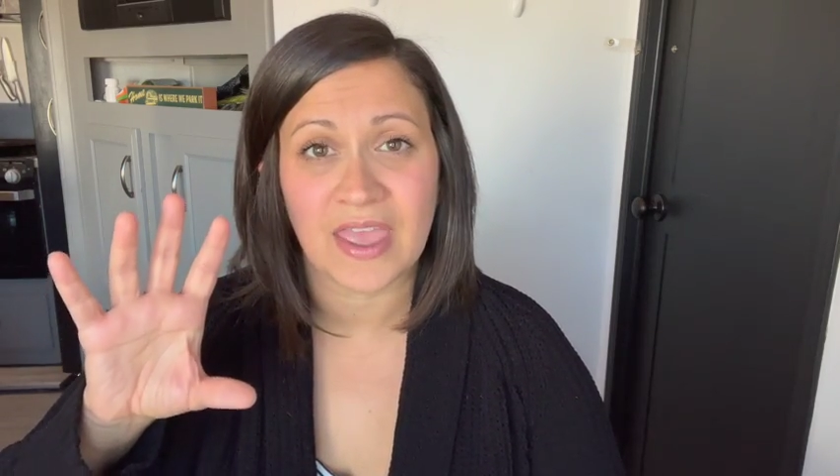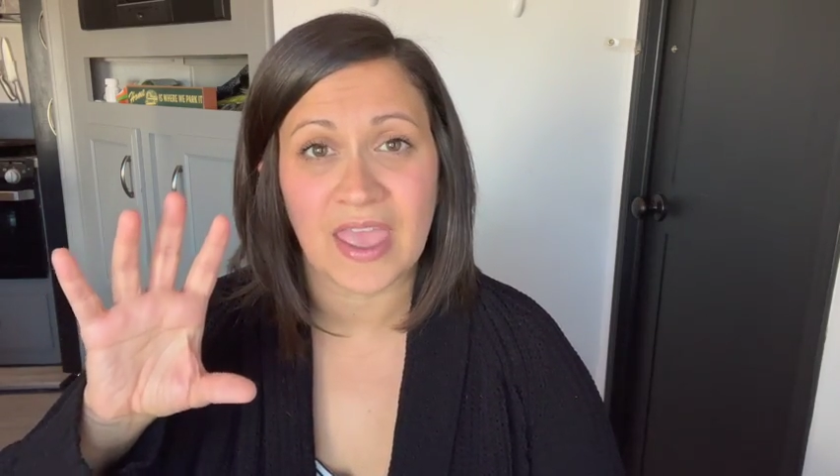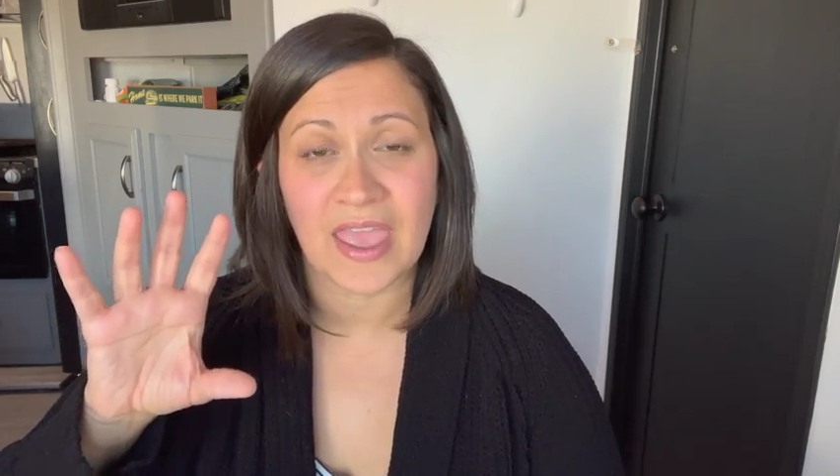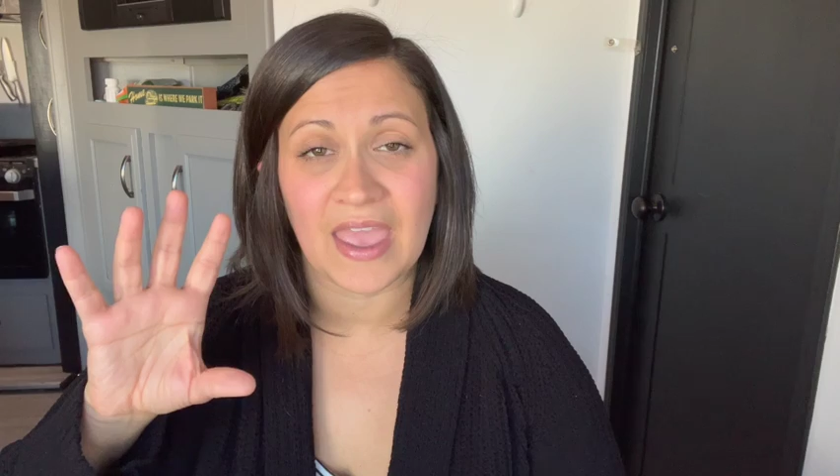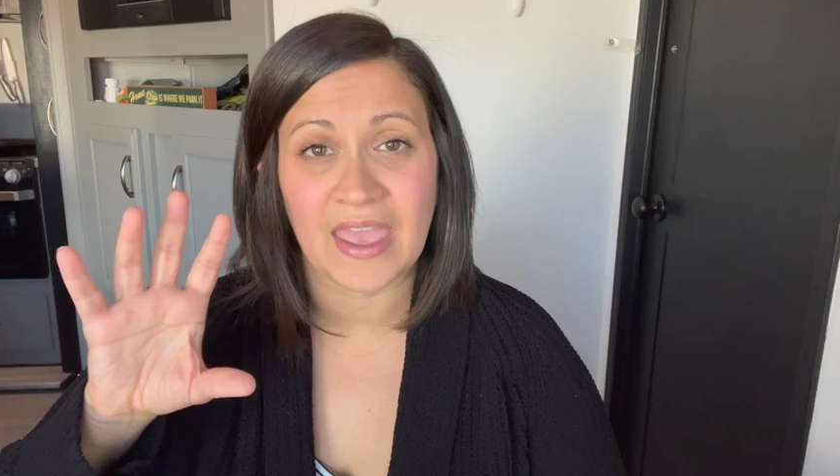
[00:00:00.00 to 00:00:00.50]

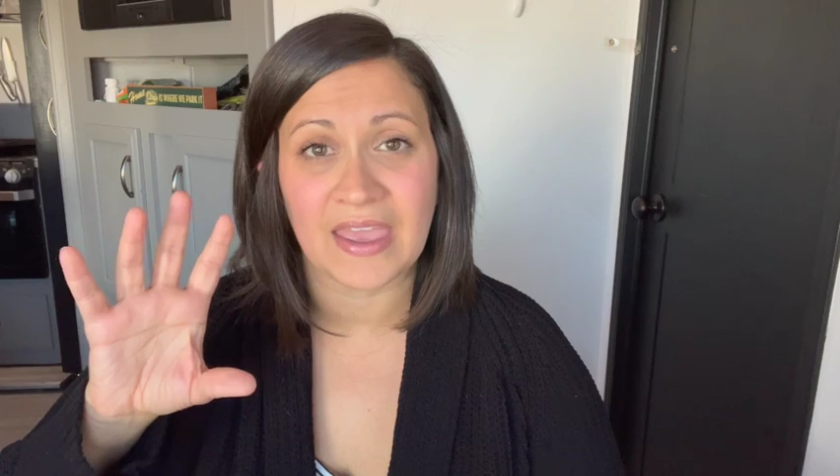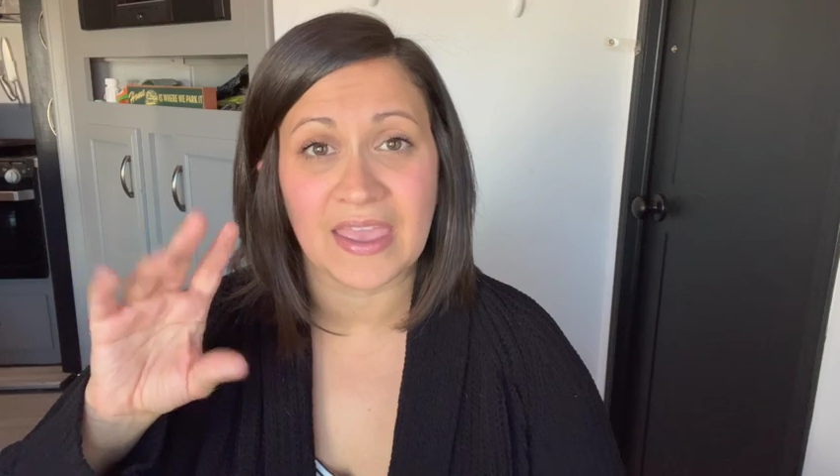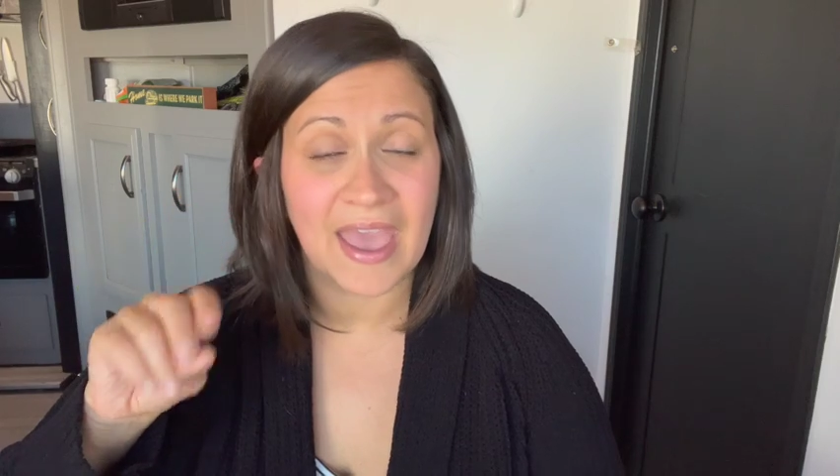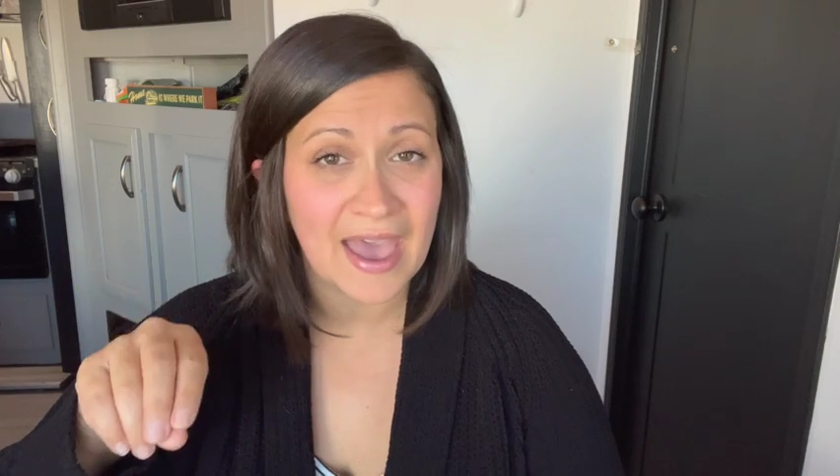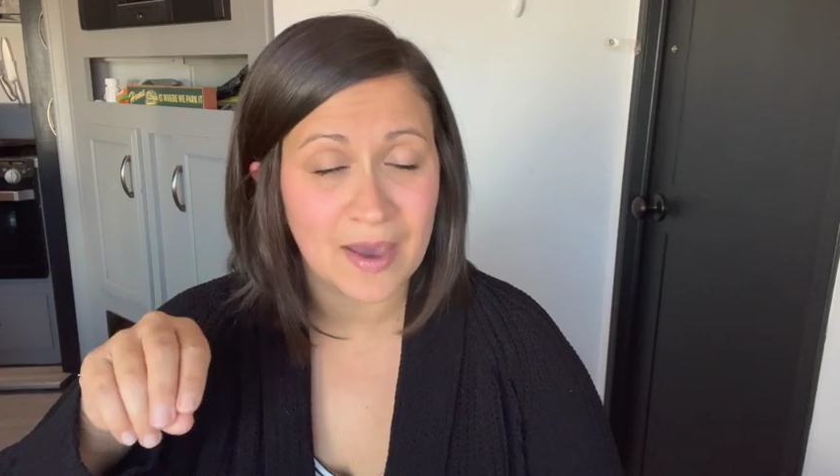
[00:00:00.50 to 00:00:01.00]
a
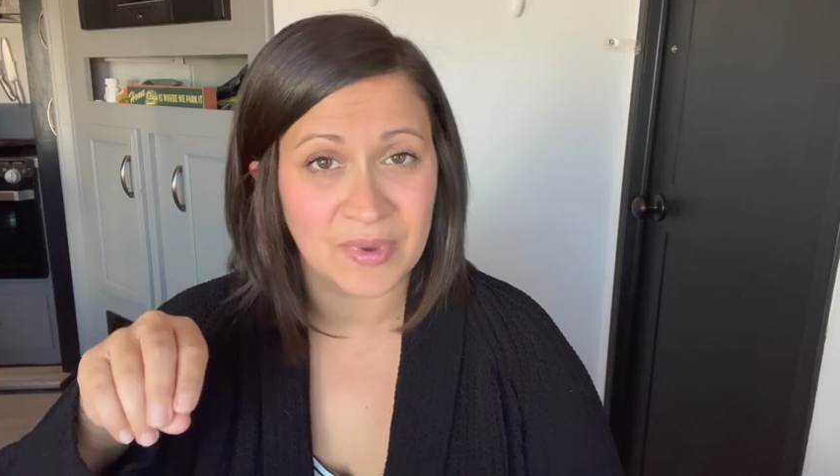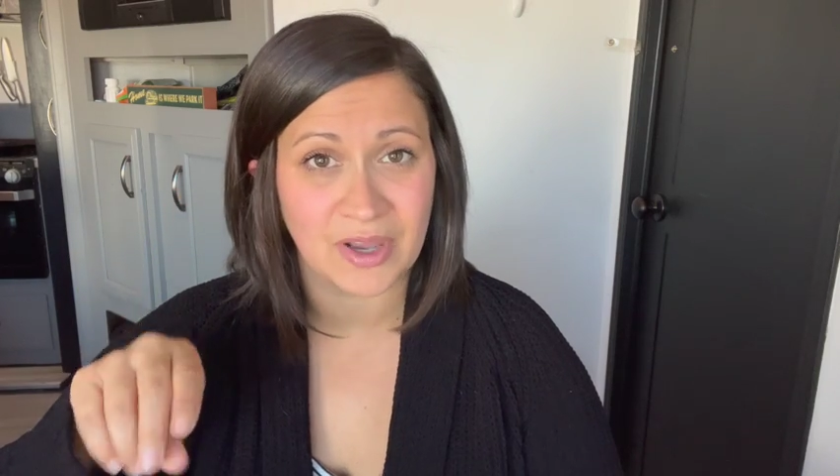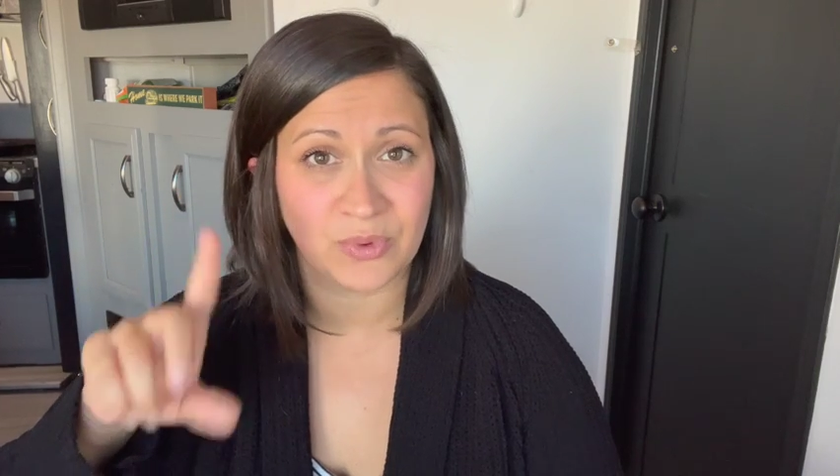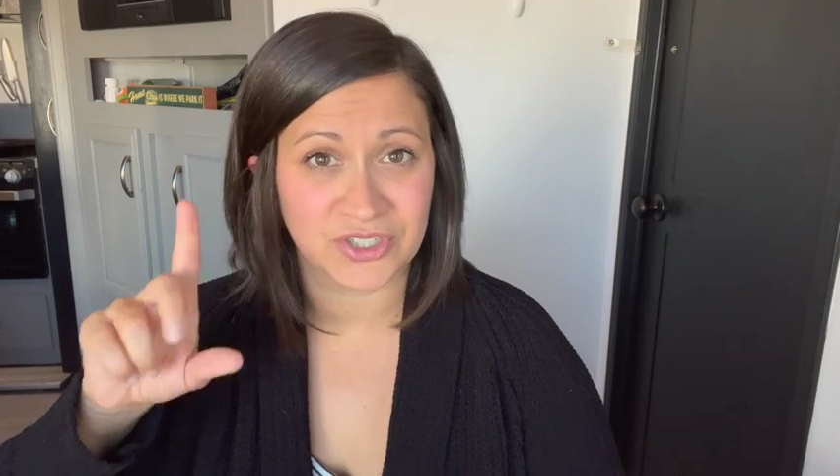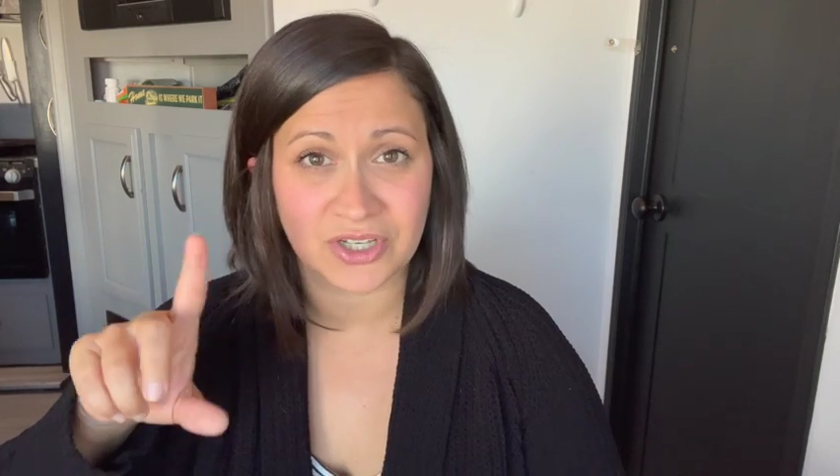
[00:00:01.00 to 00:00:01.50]
cabin,
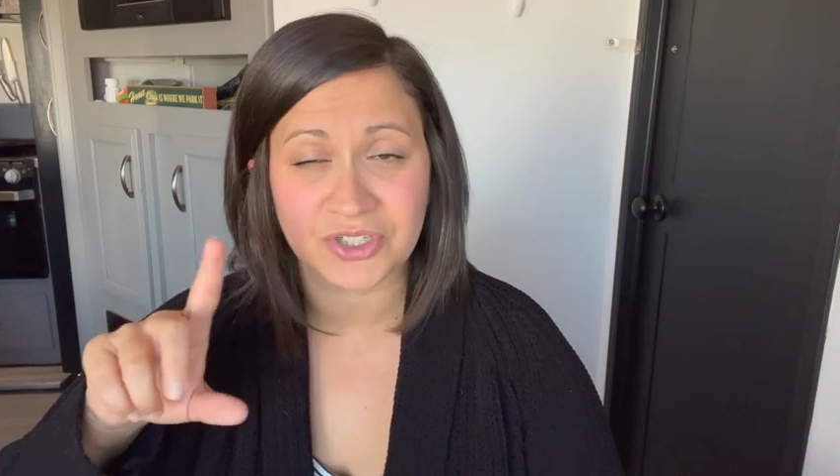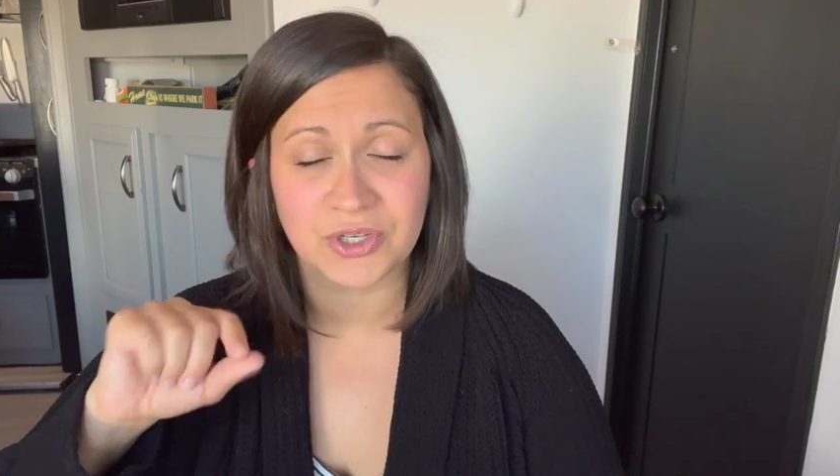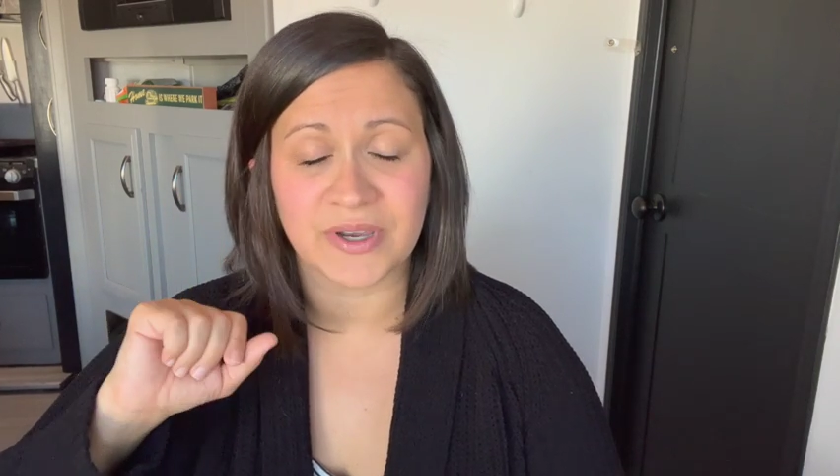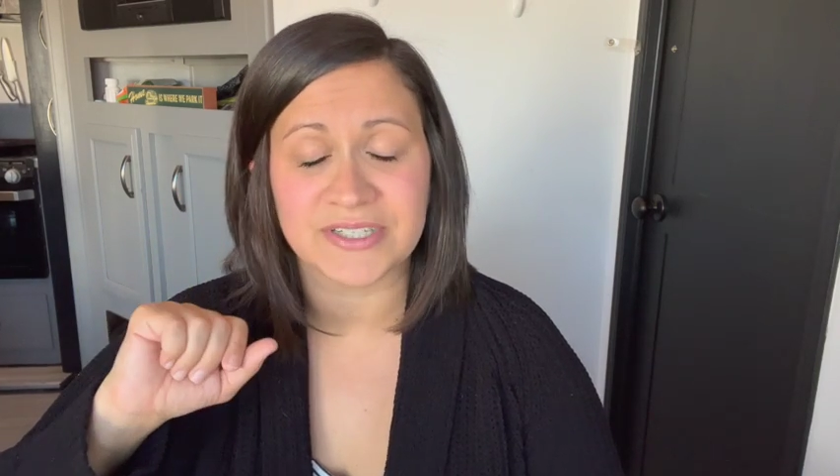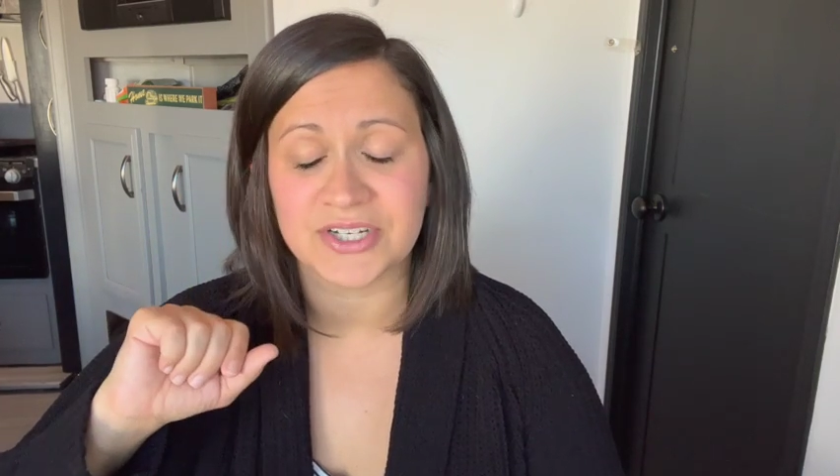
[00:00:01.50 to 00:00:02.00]
which I'll show you
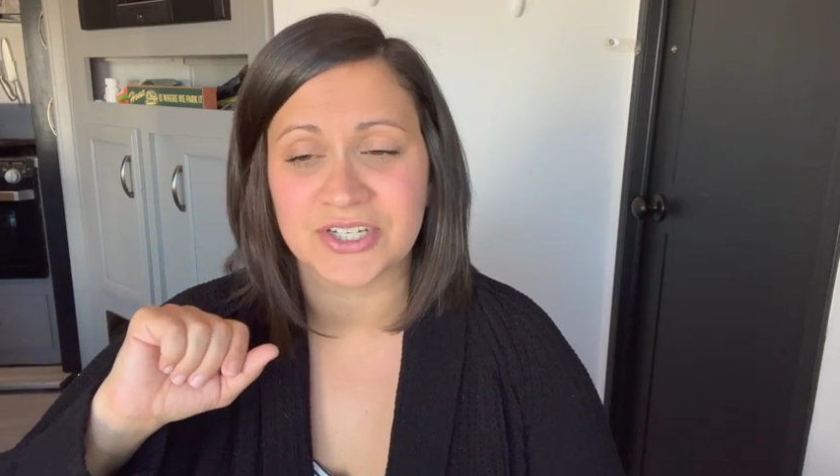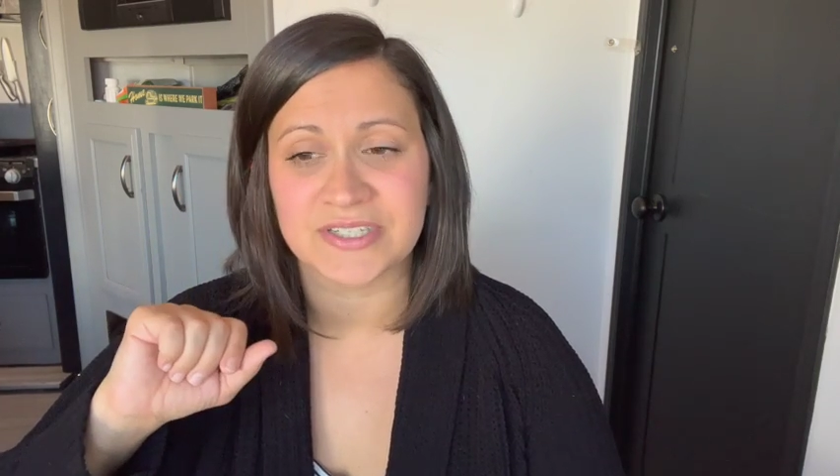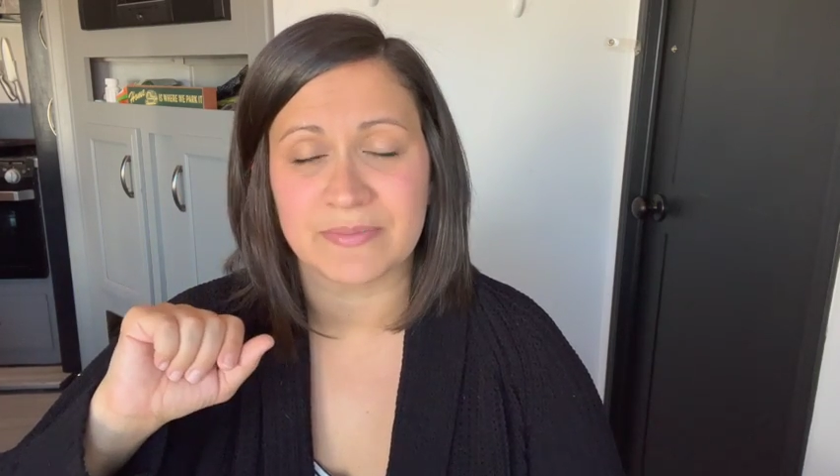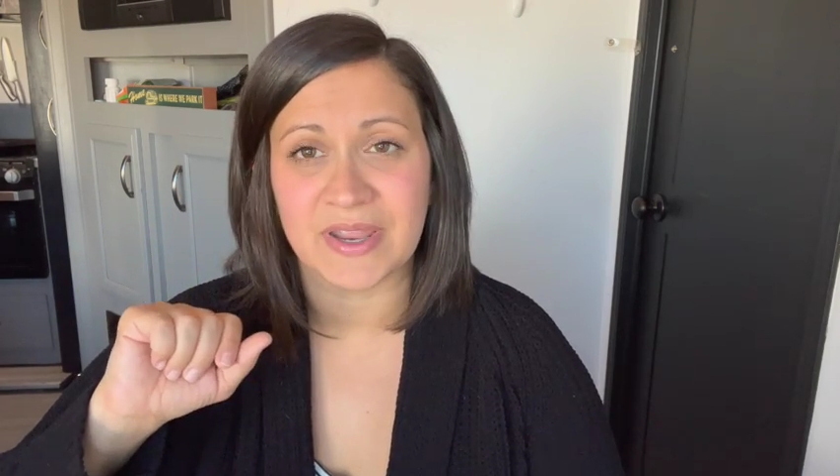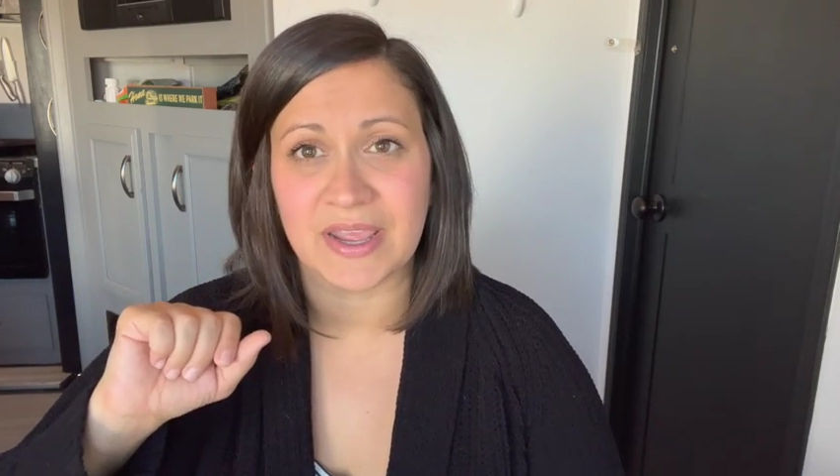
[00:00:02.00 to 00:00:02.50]
guys here in just
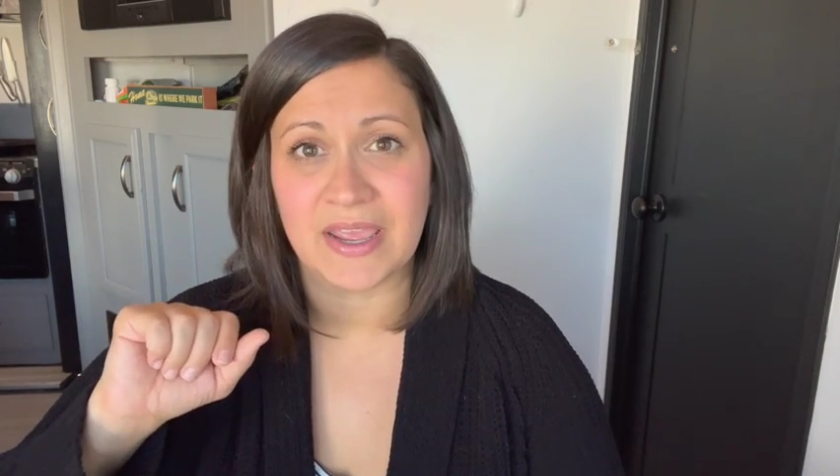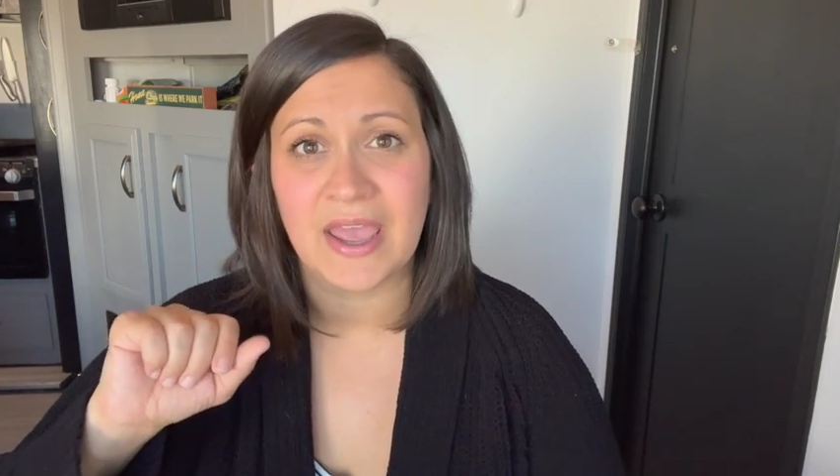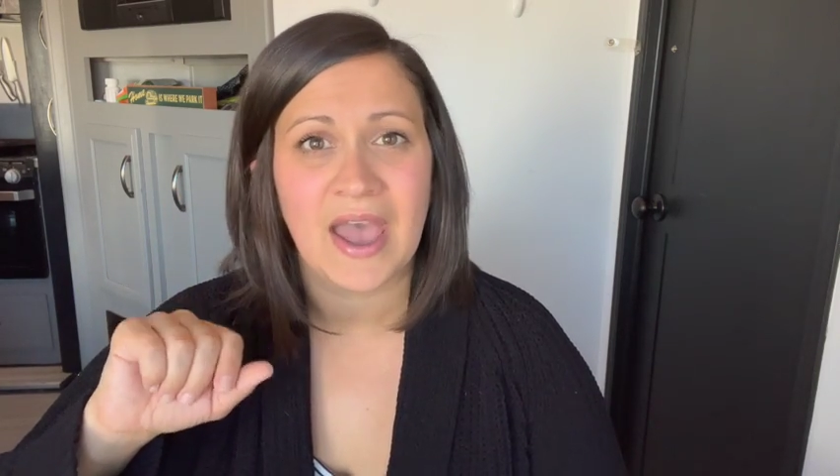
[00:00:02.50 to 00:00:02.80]
a minute.